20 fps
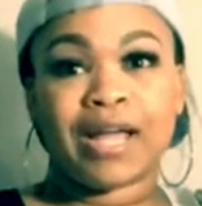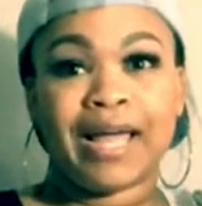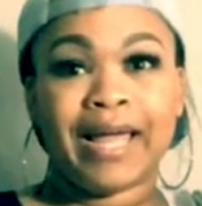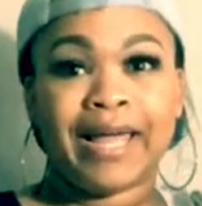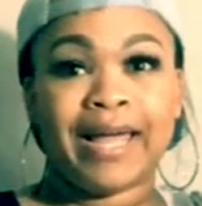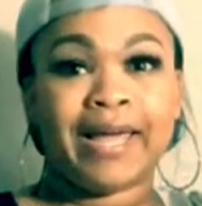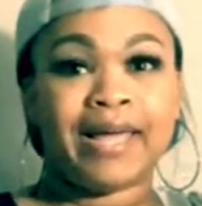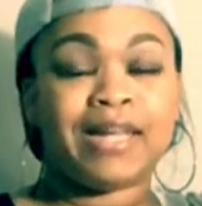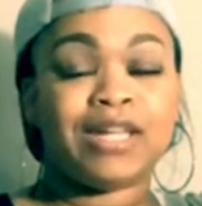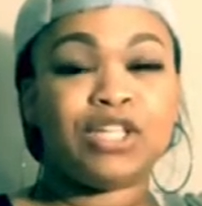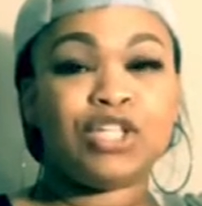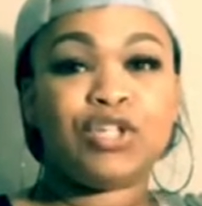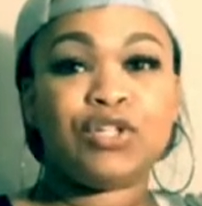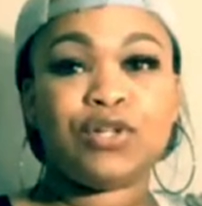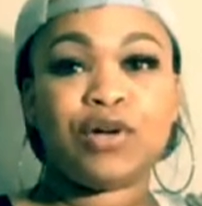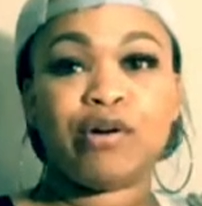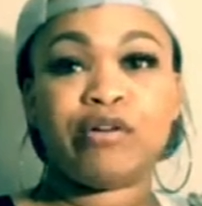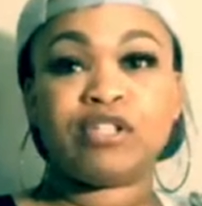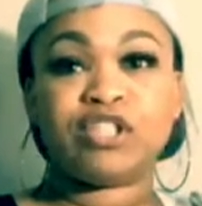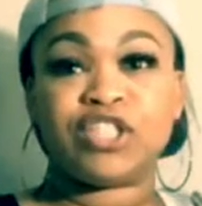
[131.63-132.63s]
and
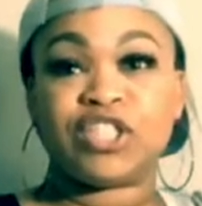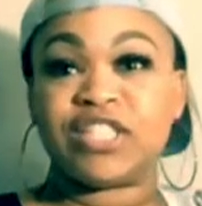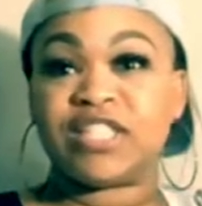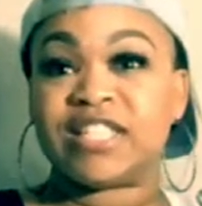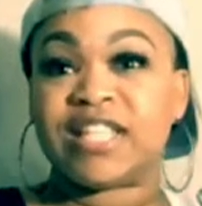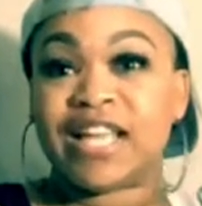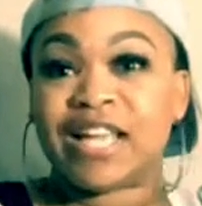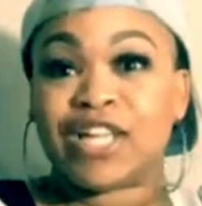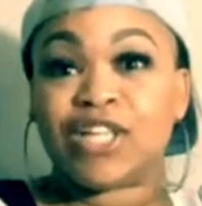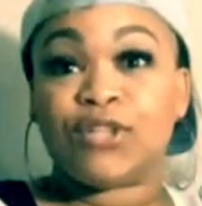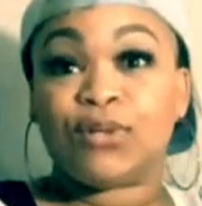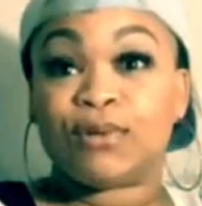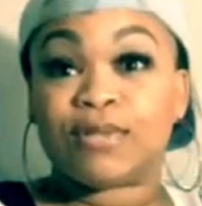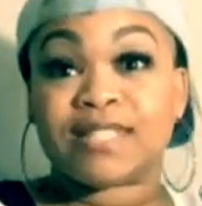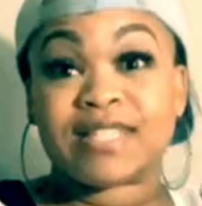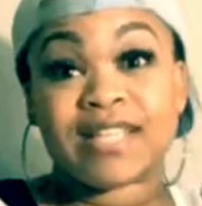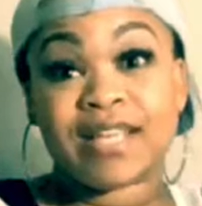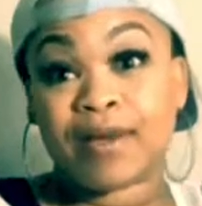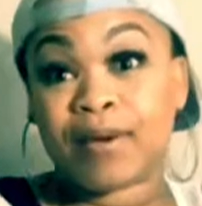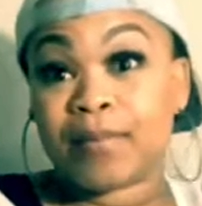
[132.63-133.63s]
she's getting
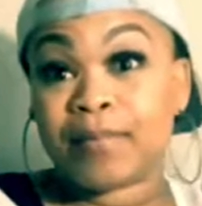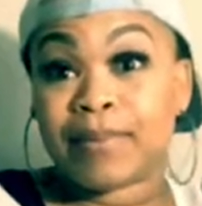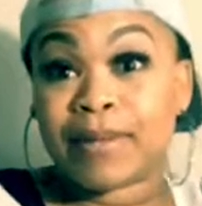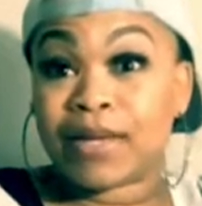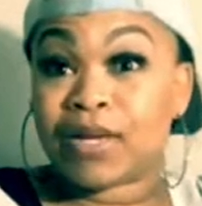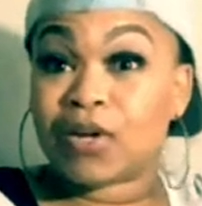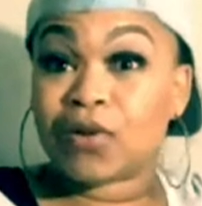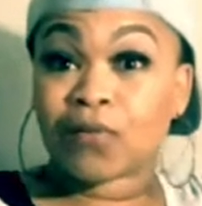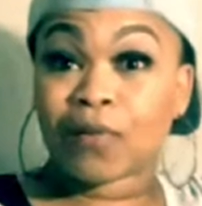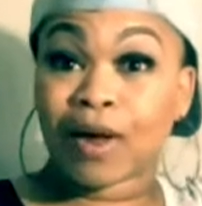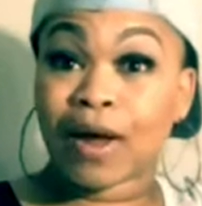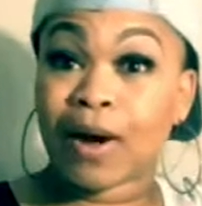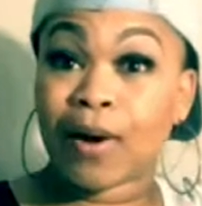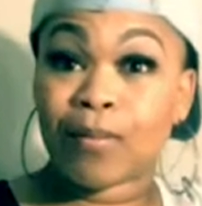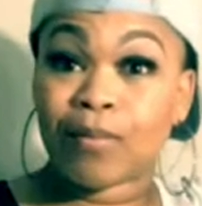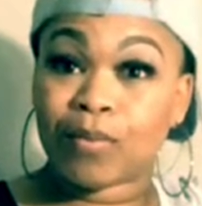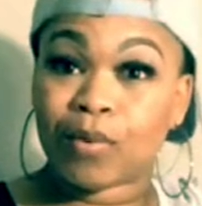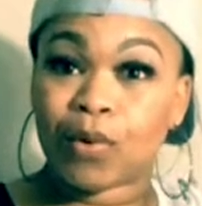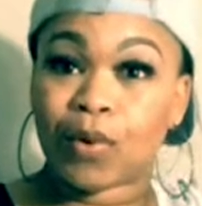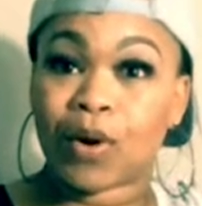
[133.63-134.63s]
used to him being
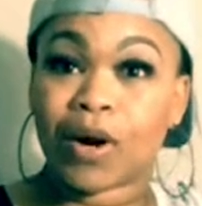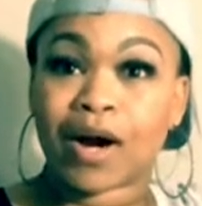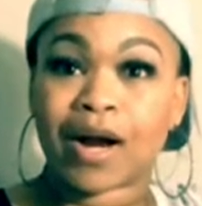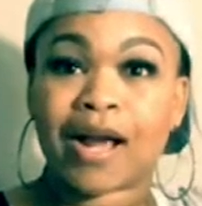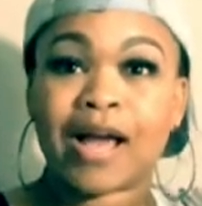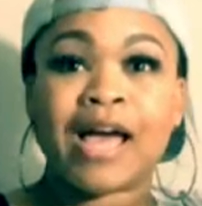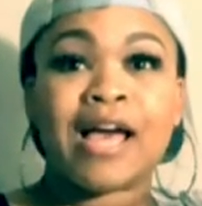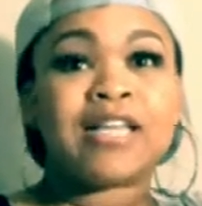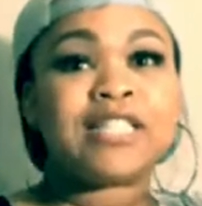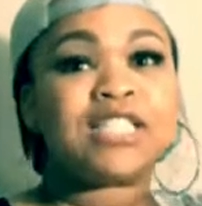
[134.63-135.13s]
around more,